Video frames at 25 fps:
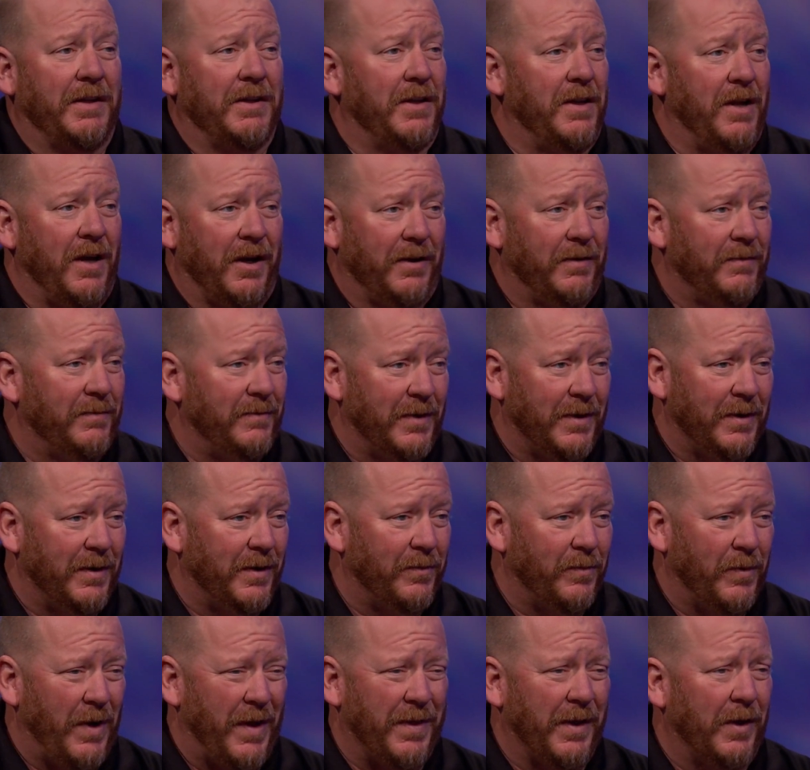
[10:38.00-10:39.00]
to none. And
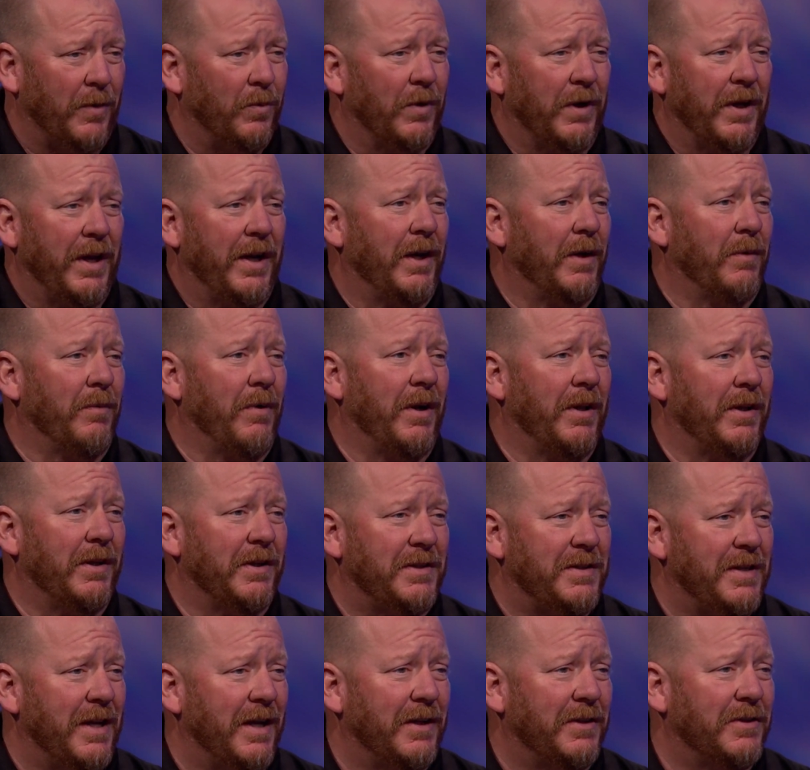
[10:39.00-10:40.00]
I think we're getting ready to
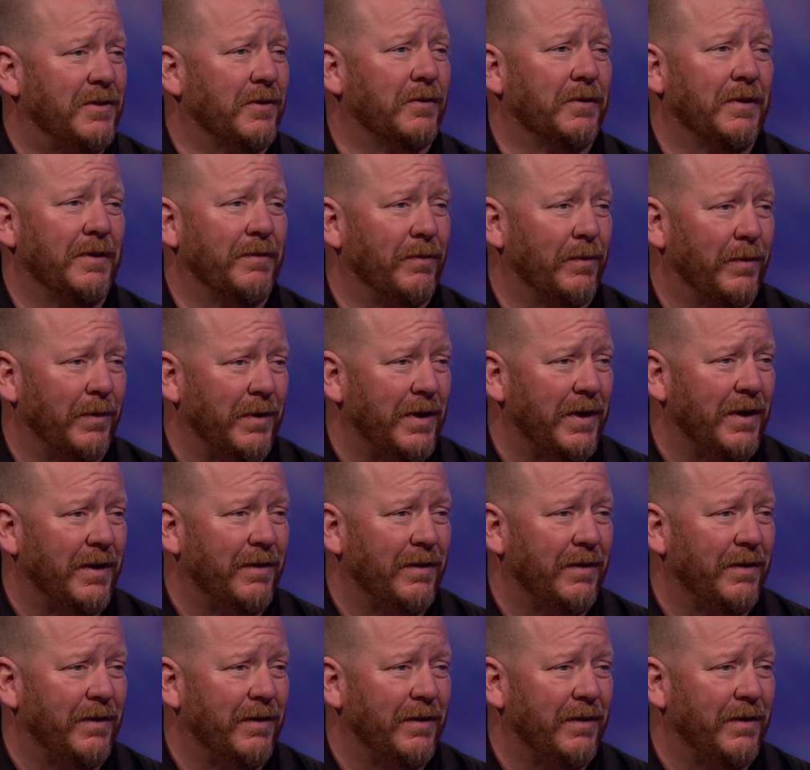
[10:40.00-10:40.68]
take delivery